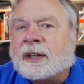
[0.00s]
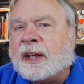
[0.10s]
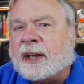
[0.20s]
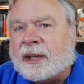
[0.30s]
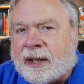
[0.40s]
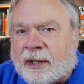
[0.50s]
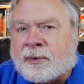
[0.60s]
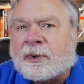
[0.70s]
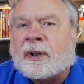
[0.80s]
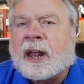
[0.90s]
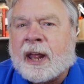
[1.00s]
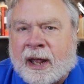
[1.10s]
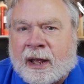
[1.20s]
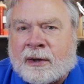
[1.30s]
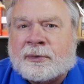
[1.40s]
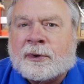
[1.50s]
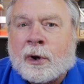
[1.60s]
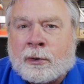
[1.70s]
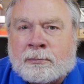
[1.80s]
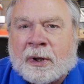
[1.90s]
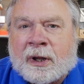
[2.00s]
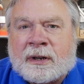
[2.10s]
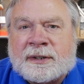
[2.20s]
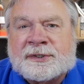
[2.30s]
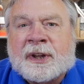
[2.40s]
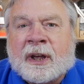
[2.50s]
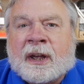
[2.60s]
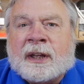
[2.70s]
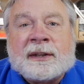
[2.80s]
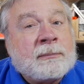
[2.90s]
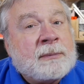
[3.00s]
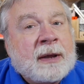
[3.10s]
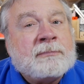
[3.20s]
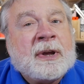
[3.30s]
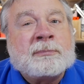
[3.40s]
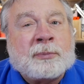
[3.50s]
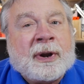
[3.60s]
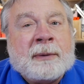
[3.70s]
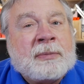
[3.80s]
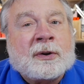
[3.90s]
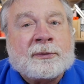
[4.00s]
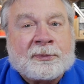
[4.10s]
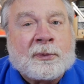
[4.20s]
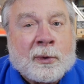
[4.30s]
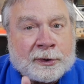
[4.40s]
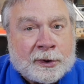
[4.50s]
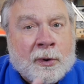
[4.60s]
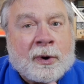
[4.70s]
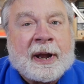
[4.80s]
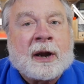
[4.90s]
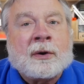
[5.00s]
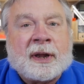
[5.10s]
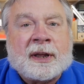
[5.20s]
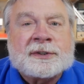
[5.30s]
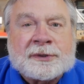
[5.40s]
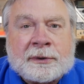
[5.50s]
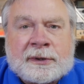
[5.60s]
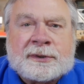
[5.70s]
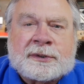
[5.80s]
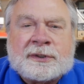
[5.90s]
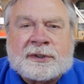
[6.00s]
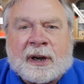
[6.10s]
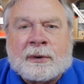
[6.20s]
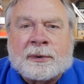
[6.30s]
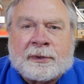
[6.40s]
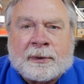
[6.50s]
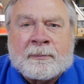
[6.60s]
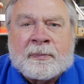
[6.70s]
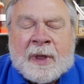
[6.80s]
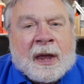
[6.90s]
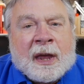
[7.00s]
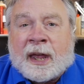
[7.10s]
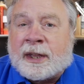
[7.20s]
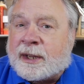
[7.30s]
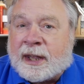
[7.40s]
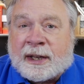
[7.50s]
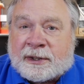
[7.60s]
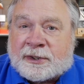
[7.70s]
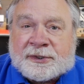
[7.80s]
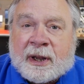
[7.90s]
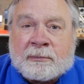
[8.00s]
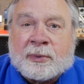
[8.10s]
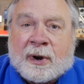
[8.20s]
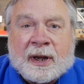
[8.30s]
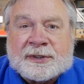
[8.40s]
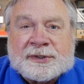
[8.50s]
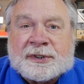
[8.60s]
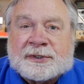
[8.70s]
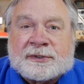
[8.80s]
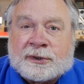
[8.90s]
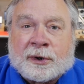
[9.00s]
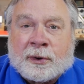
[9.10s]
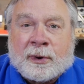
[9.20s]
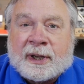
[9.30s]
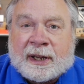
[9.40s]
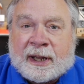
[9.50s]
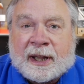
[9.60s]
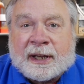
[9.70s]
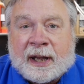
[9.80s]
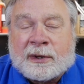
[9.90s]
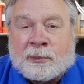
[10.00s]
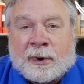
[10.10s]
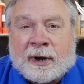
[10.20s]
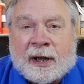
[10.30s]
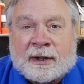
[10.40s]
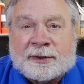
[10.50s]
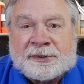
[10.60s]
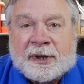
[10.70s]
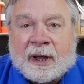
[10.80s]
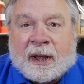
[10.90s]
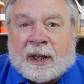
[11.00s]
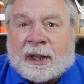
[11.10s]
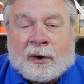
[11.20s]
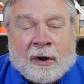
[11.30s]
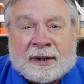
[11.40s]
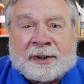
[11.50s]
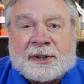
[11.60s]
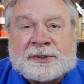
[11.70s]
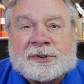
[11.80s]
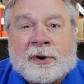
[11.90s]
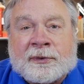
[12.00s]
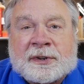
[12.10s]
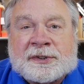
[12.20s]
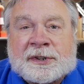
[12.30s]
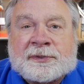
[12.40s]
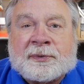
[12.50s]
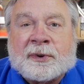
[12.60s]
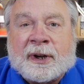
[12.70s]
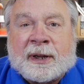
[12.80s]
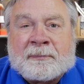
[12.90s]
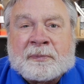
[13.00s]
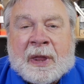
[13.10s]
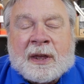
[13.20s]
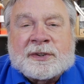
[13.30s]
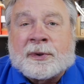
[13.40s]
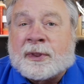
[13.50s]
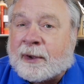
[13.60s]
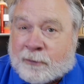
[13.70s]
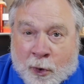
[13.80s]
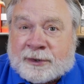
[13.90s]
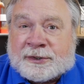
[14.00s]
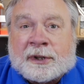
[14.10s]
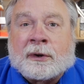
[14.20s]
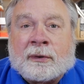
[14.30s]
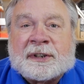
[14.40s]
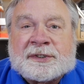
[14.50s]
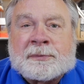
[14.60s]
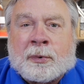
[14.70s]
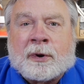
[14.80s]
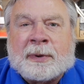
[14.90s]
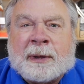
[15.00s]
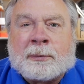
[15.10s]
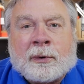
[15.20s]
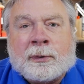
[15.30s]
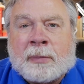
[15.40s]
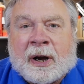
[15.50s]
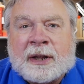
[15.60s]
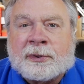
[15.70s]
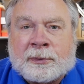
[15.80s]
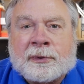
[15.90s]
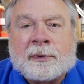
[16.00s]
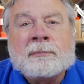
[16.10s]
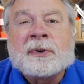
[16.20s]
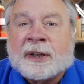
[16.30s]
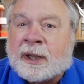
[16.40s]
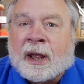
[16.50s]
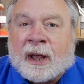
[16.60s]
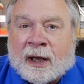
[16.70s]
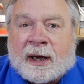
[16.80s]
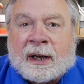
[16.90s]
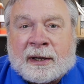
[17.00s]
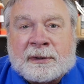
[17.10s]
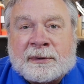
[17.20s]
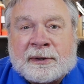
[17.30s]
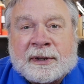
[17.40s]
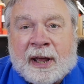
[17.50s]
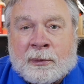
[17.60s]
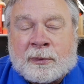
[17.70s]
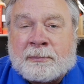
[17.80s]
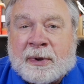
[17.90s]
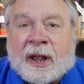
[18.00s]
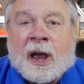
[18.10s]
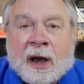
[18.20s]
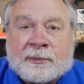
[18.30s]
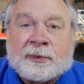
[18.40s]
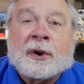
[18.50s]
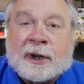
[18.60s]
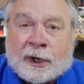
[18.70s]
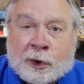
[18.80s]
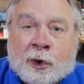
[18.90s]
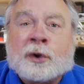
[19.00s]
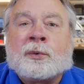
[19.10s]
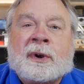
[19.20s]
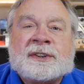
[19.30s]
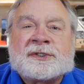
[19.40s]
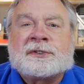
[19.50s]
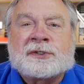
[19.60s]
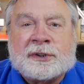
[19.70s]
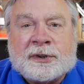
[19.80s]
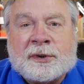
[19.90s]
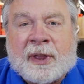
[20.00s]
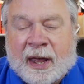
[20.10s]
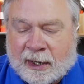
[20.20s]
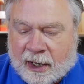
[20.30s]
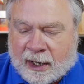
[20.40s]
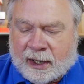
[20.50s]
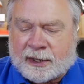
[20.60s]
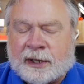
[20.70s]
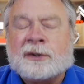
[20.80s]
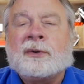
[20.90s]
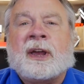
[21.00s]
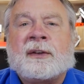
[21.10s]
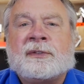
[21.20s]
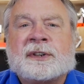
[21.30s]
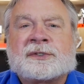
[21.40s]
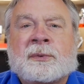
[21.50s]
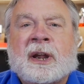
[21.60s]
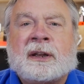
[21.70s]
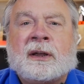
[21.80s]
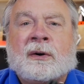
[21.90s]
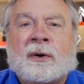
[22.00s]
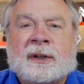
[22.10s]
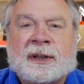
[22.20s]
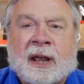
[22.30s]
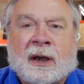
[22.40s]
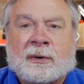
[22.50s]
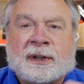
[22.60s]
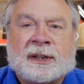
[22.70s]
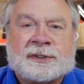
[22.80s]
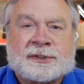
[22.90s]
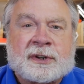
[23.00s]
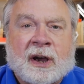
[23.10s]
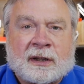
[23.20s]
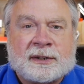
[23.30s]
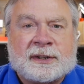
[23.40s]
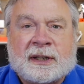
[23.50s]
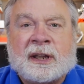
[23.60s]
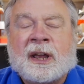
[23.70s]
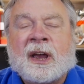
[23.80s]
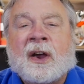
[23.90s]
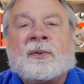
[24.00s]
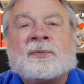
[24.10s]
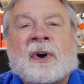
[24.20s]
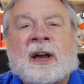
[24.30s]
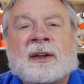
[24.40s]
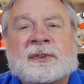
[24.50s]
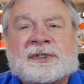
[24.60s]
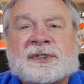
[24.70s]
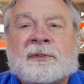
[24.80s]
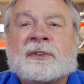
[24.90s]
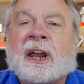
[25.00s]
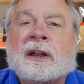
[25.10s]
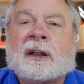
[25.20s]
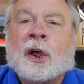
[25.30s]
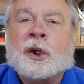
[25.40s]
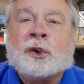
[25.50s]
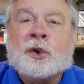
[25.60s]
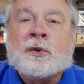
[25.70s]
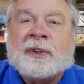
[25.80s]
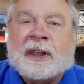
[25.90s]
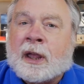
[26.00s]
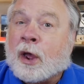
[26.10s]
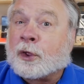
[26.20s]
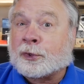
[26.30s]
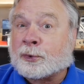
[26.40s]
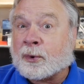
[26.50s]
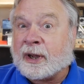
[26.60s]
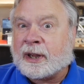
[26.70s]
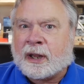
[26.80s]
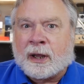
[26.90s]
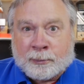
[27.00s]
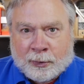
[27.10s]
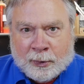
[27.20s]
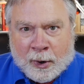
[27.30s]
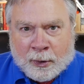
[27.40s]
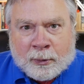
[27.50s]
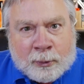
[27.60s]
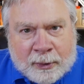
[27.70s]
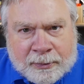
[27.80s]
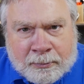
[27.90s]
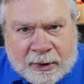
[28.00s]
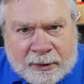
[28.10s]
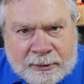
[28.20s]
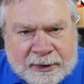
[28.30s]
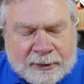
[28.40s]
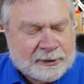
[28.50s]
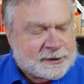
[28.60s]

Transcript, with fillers: They even have code plugs that may be pre-built for your area, so you should check with them. And you get it the same price as you're going to get anywhere else, and all of this service is free. So they, of course, can only support people who buy through them, but uh, that would be a very good reason to do that. And they do have this radio now in stock, the D578 UV3 Pro with Bluetooth.